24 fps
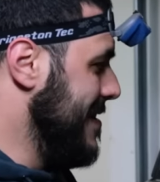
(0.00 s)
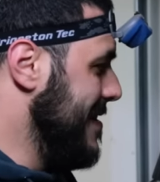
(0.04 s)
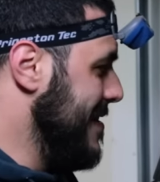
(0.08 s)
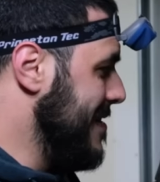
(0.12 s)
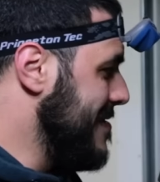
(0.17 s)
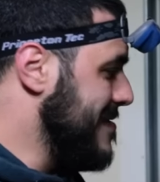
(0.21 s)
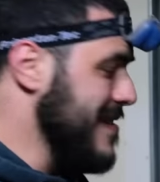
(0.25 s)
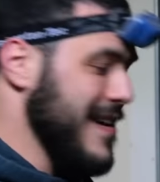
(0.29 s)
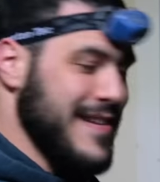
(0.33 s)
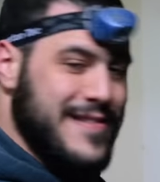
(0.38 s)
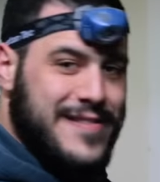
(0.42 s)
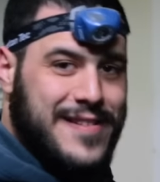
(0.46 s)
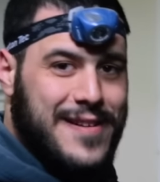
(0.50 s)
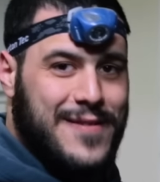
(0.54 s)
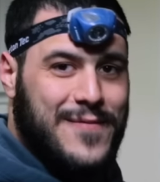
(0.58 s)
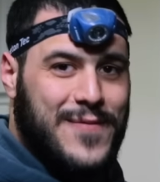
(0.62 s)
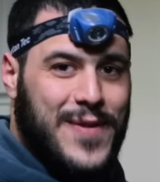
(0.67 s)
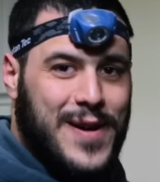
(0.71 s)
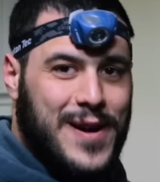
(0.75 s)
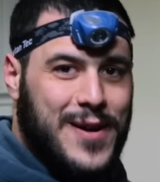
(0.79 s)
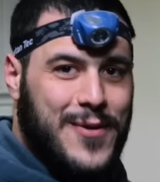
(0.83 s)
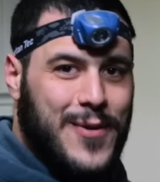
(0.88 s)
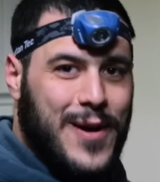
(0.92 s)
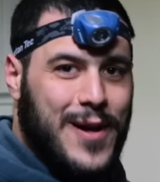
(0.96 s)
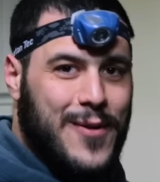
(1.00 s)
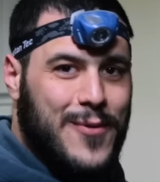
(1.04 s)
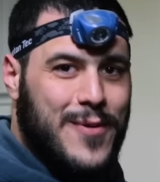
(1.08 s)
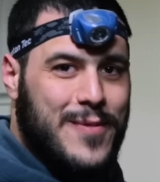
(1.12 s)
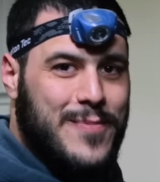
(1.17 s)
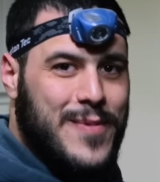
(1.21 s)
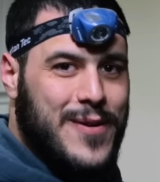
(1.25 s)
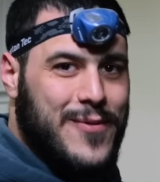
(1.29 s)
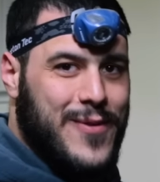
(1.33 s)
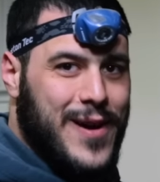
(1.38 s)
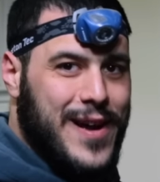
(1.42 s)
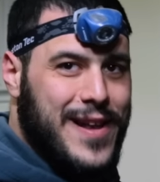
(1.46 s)
it's not sitting very well with
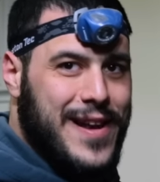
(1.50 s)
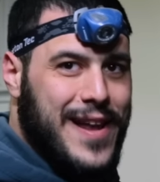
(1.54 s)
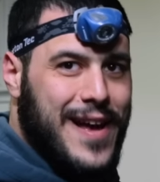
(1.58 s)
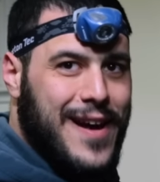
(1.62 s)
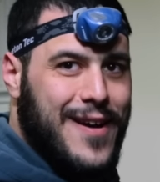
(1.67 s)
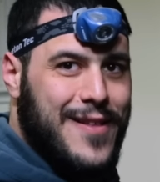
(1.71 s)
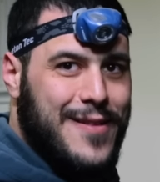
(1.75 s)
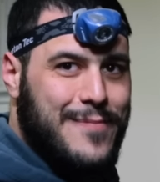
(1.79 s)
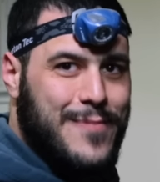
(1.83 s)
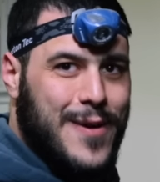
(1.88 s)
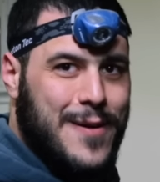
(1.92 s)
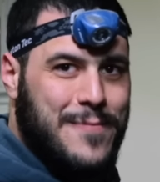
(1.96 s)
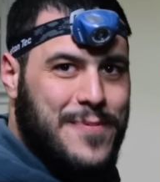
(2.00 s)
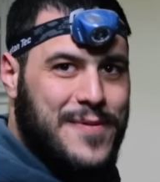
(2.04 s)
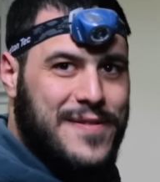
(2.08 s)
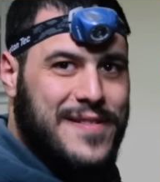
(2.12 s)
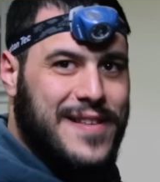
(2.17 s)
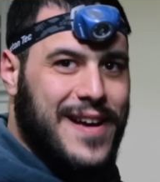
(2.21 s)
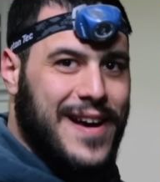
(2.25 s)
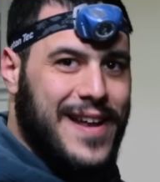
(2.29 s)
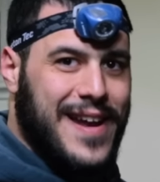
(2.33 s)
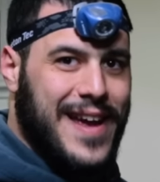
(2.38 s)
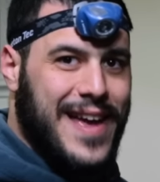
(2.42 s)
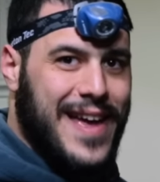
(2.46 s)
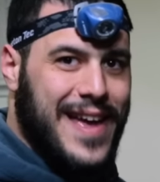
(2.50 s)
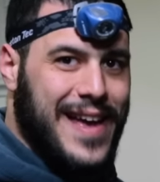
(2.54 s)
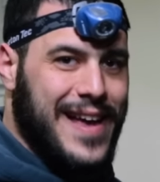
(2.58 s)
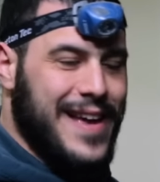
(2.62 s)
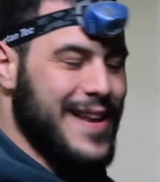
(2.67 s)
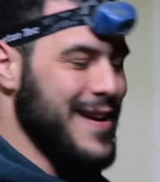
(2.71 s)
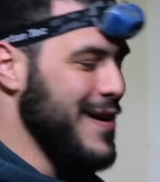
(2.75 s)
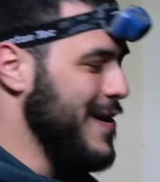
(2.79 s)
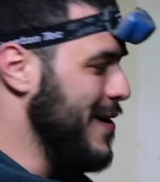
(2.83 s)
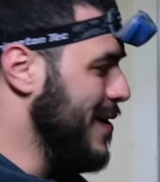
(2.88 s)
me right now. The bumper's kind of hanging